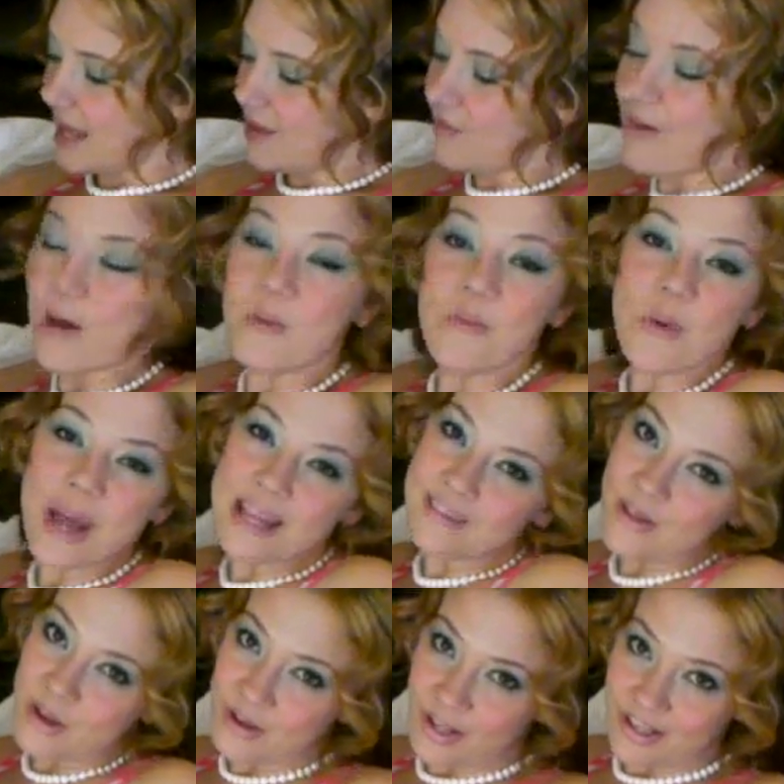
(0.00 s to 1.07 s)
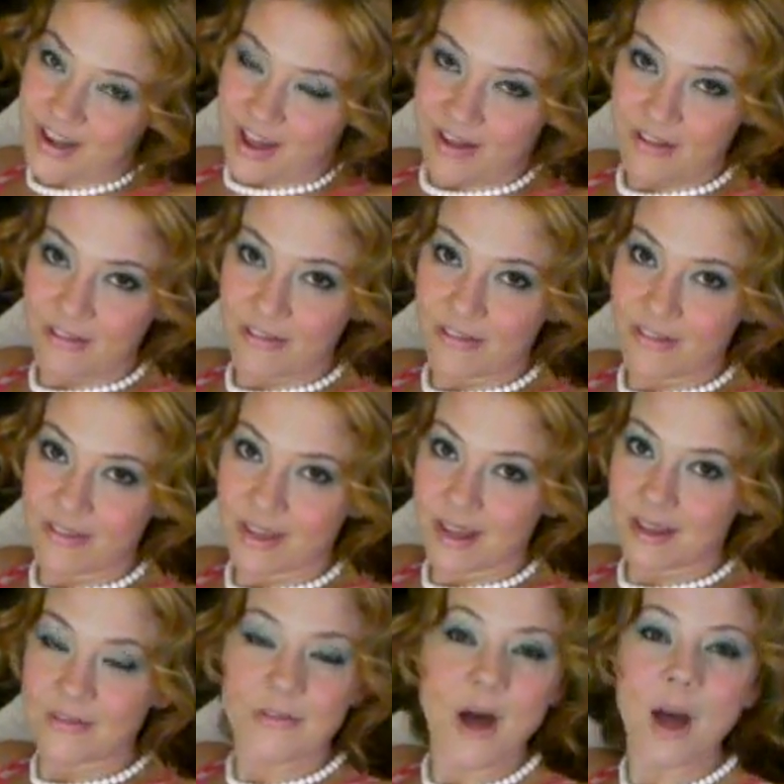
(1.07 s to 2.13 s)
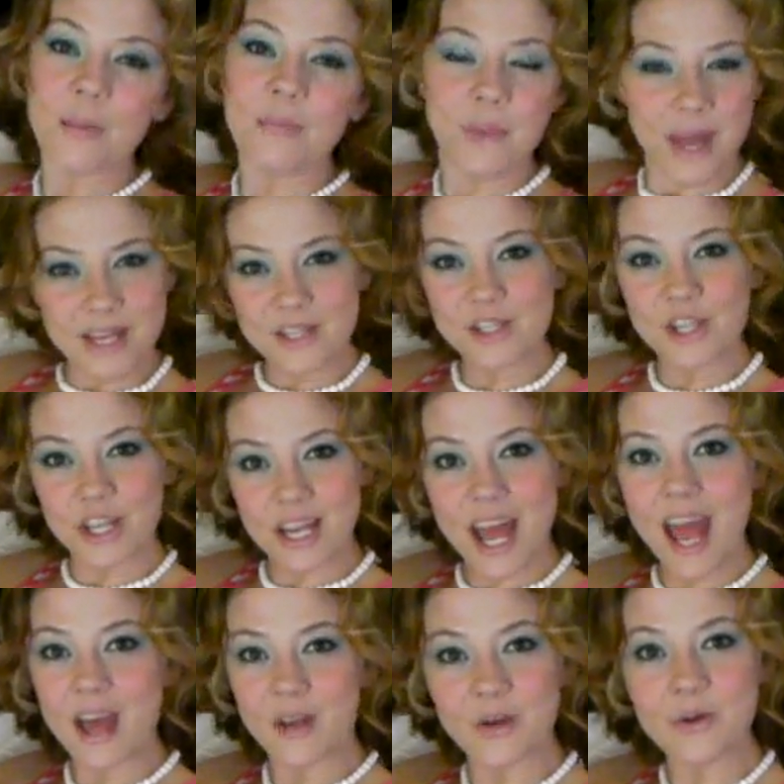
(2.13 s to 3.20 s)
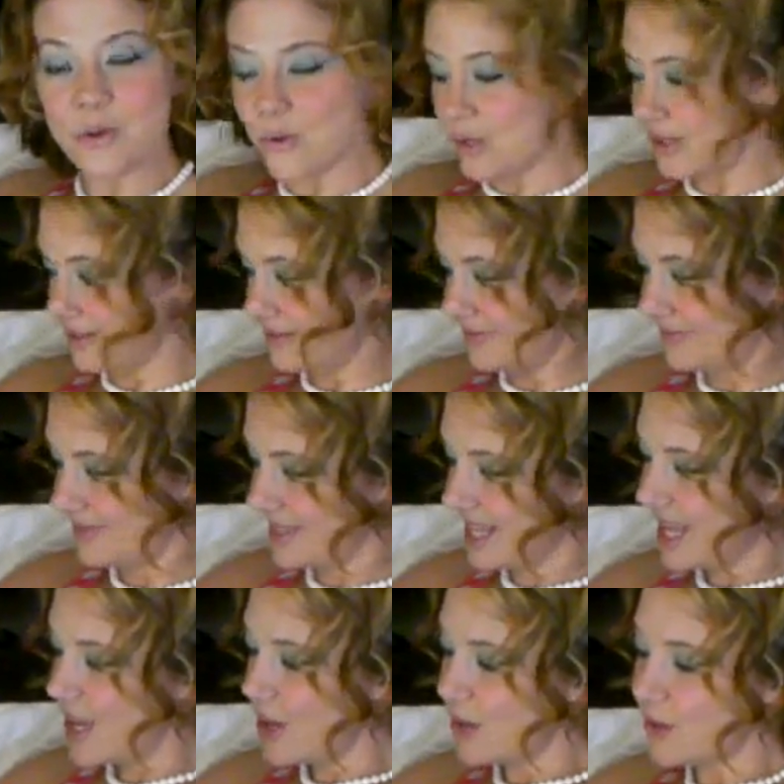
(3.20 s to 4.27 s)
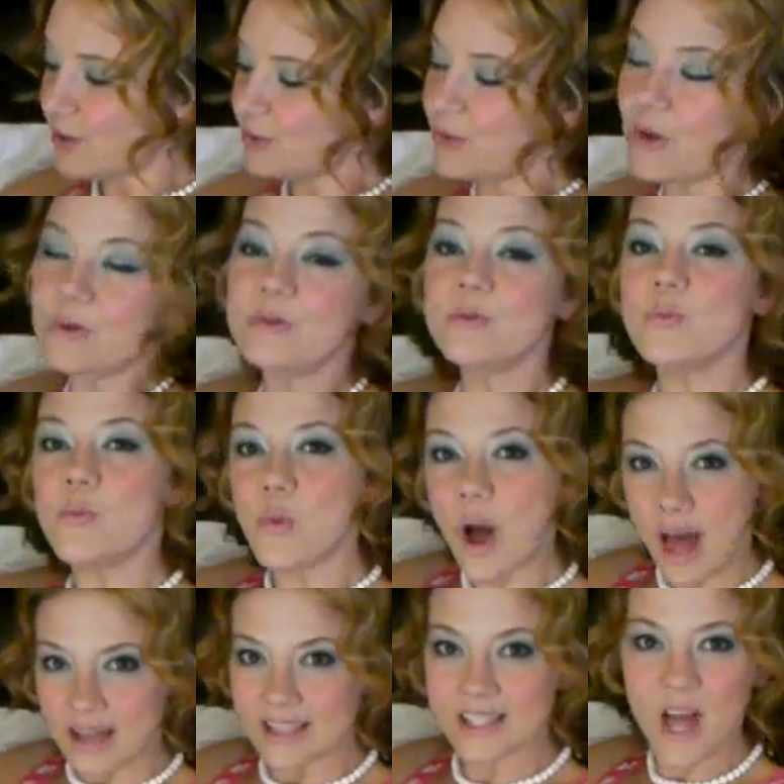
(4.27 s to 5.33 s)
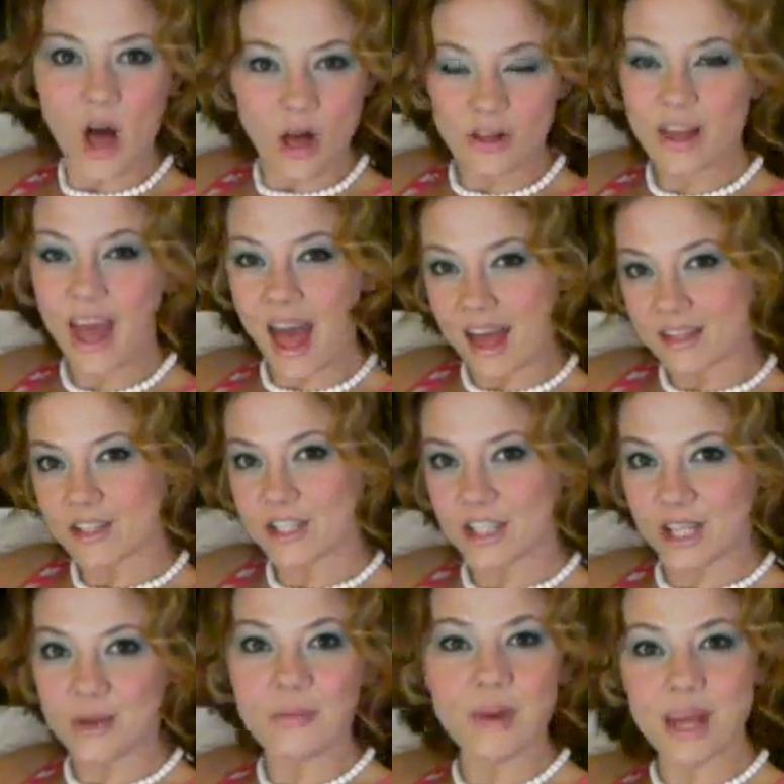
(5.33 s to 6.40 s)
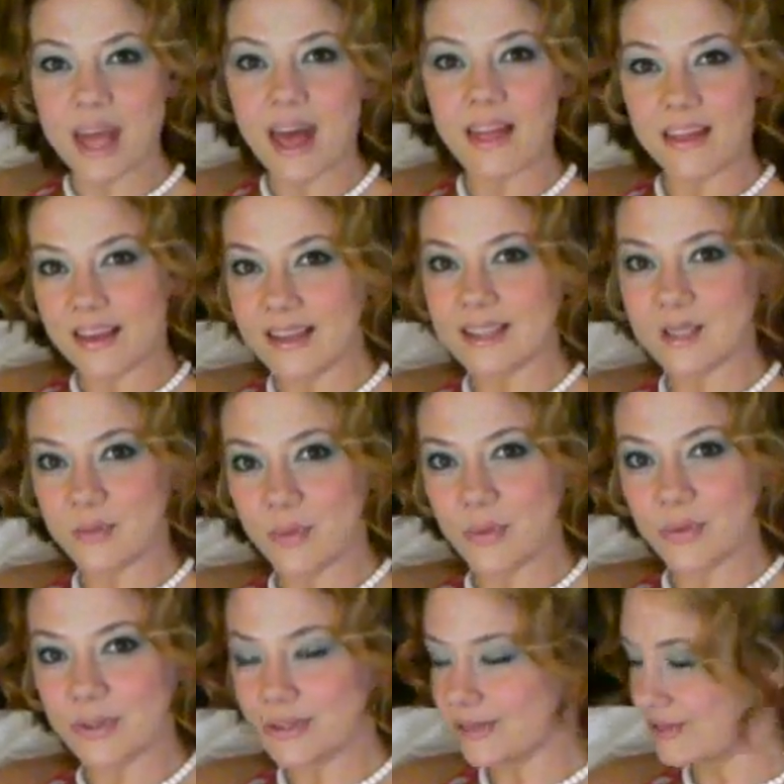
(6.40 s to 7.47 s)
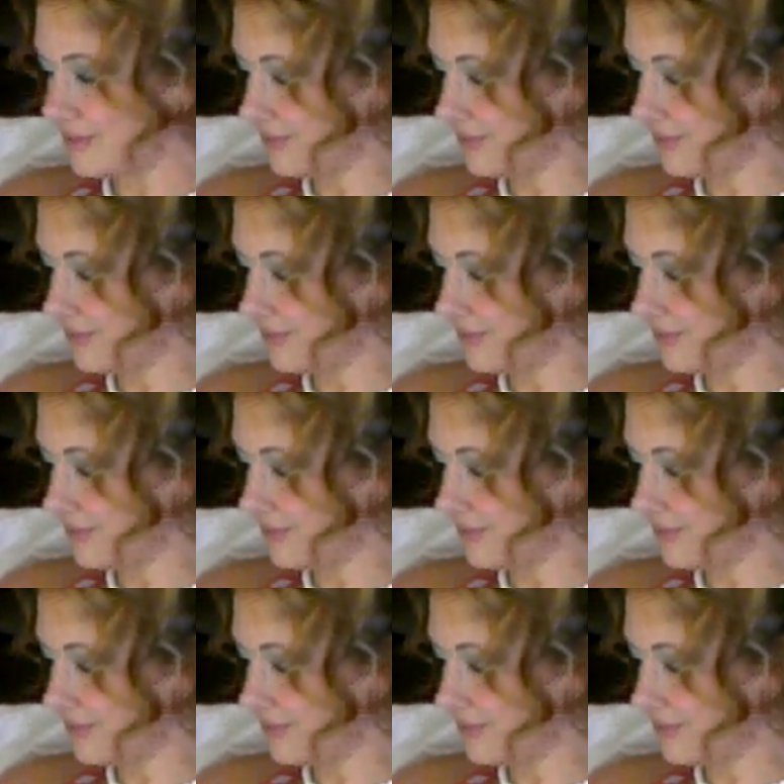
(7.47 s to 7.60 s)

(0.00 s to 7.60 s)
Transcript: If I wait long enough, if I'm patient and cool, who knows what I'll catch in McElligot's pool.